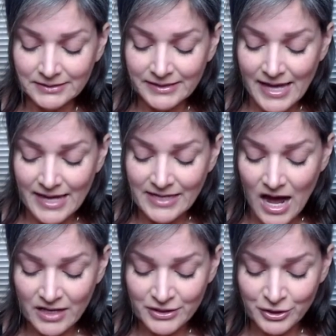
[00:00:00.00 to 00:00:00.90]
and
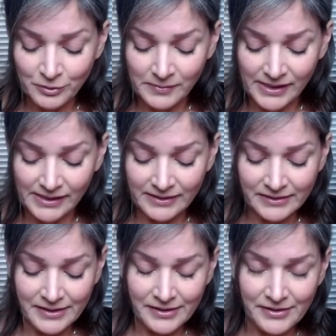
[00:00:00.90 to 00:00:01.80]
unto me
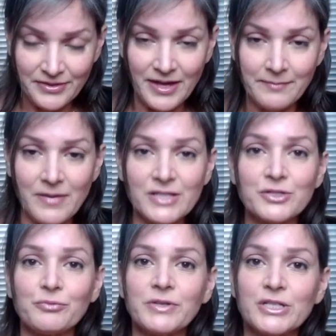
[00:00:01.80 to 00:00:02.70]
they
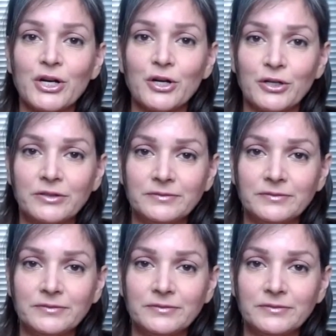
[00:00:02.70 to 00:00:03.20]
must return.